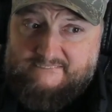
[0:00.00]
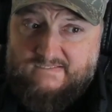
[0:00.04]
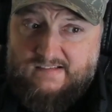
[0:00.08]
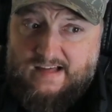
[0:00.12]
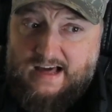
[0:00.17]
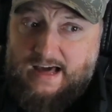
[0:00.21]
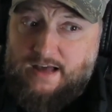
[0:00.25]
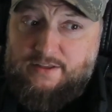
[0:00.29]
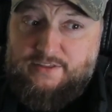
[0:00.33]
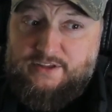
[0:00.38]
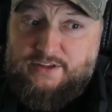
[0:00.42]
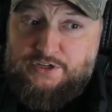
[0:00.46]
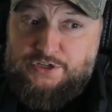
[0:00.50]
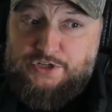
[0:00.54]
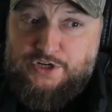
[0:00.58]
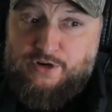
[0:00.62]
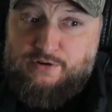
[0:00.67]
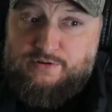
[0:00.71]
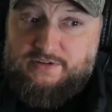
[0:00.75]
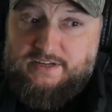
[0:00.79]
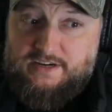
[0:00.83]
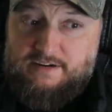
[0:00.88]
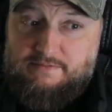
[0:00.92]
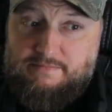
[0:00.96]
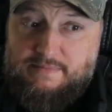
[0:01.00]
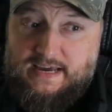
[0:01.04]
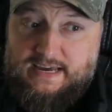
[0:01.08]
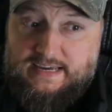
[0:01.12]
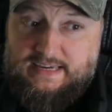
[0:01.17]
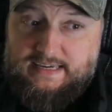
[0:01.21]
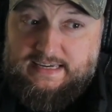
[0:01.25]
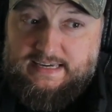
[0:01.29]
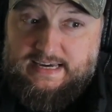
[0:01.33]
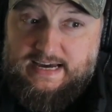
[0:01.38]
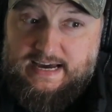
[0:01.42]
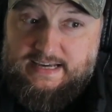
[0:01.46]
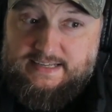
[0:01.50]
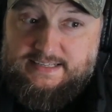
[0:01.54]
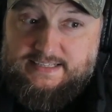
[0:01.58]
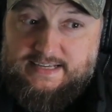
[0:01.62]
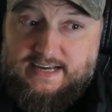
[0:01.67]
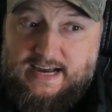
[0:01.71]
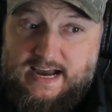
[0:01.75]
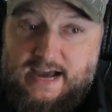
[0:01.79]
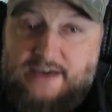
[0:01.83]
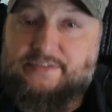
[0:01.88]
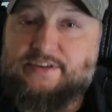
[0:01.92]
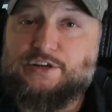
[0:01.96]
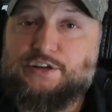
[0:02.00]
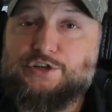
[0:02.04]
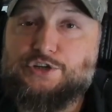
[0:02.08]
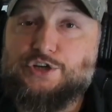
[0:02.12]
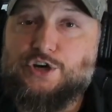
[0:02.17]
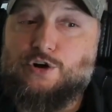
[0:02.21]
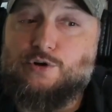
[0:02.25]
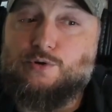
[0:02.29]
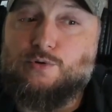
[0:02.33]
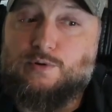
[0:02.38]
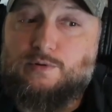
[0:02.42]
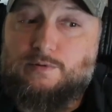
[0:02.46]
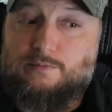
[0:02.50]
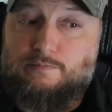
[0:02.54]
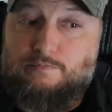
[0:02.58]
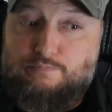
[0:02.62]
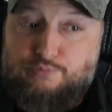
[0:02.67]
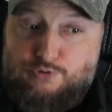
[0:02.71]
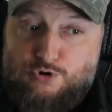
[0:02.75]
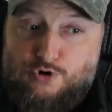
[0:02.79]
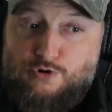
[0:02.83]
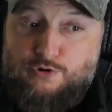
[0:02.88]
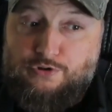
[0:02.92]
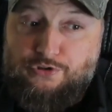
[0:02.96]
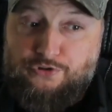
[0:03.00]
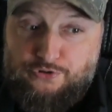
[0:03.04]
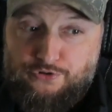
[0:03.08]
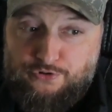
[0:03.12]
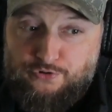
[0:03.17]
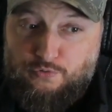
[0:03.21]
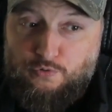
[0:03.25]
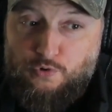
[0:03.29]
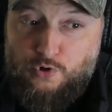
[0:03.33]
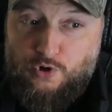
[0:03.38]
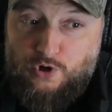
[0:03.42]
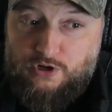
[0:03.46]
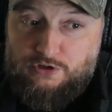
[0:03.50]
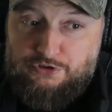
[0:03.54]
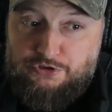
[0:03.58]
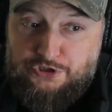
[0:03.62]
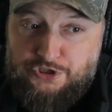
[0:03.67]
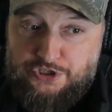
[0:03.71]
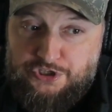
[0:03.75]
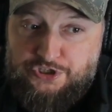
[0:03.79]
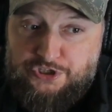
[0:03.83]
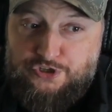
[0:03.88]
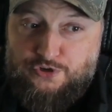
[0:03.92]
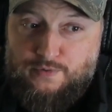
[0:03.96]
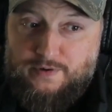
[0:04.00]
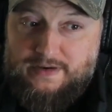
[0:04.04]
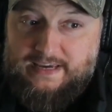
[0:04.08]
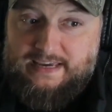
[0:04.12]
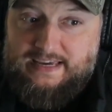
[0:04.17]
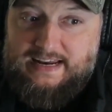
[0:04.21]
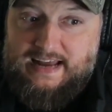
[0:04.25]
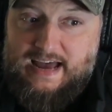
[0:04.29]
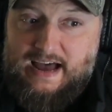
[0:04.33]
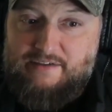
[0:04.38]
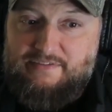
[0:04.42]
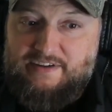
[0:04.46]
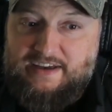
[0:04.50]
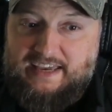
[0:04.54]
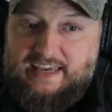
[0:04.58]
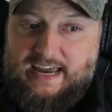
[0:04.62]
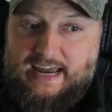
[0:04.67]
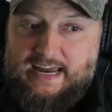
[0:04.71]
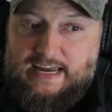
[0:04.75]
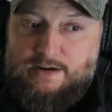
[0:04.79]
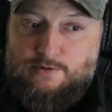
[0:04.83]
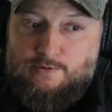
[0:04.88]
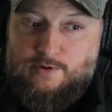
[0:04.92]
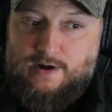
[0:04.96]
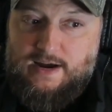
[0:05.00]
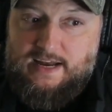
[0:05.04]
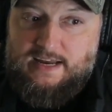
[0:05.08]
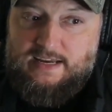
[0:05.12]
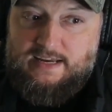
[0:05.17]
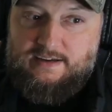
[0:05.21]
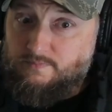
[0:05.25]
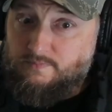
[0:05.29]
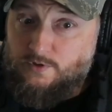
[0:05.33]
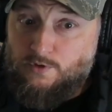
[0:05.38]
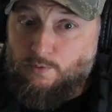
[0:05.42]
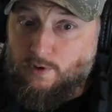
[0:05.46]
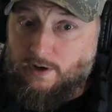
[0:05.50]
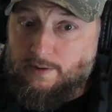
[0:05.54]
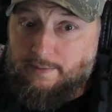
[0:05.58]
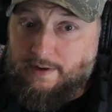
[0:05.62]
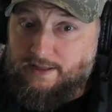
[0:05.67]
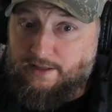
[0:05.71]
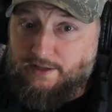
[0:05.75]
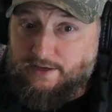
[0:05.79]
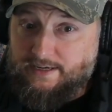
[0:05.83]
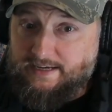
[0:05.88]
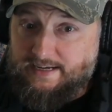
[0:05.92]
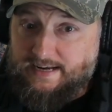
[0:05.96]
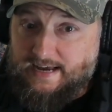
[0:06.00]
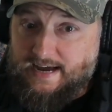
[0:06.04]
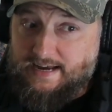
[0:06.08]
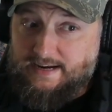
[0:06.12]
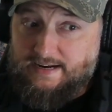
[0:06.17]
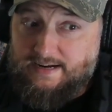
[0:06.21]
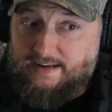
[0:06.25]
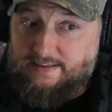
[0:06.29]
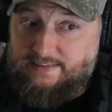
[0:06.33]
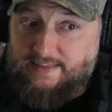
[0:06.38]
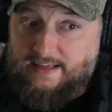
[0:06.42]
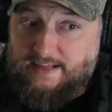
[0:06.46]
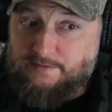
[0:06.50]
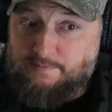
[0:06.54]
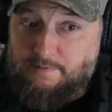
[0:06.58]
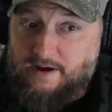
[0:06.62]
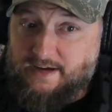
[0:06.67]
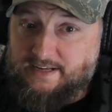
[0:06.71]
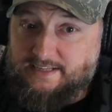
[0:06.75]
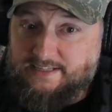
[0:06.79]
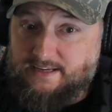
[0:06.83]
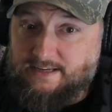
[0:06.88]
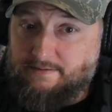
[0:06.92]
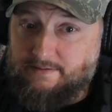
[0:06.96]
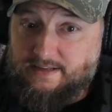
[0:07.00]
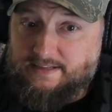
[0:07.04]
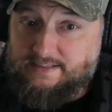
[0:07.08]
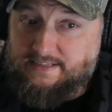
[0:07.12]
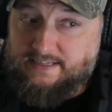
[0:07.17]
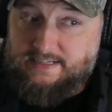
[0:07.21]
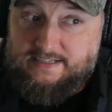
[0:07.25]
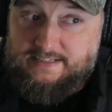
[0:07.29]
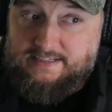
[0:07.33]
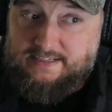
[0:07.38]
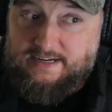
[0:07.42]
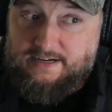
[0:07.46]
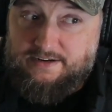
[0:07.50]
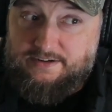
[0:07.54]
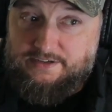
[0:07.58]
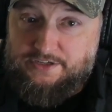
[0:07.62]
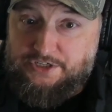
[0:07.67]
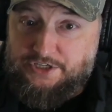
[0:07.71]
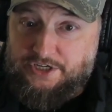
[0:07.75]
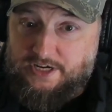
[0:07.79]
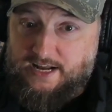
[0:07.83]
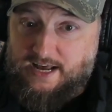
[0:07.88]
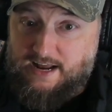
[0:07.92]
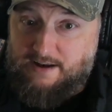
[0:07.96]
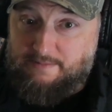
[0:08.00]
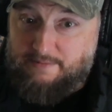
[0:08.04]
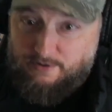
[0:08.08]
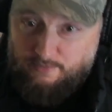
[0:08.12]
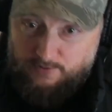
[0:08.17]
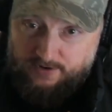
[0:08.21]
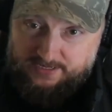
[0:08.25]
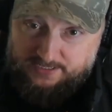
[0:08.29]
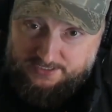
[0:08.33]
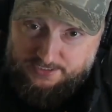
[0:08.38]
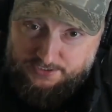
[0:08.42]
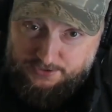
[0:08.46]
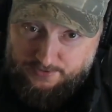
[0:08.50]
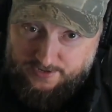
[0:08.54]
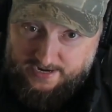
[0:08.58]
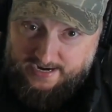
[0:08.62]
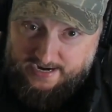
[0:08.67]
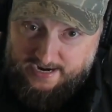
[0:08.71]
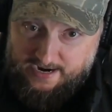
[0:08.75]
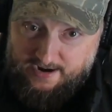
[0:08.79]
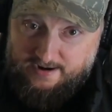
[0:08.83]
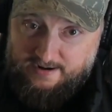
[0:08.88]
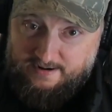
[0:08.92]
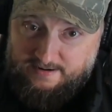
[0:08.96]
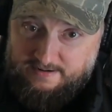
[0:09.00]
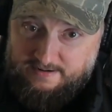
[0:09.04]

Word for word: I don't think Joe's gonna make it, guys. I think Joe broke through the wall just so we could have a gateway. What am I looking at? That's probably something that's gonna scare the shit out of me. What is this right here?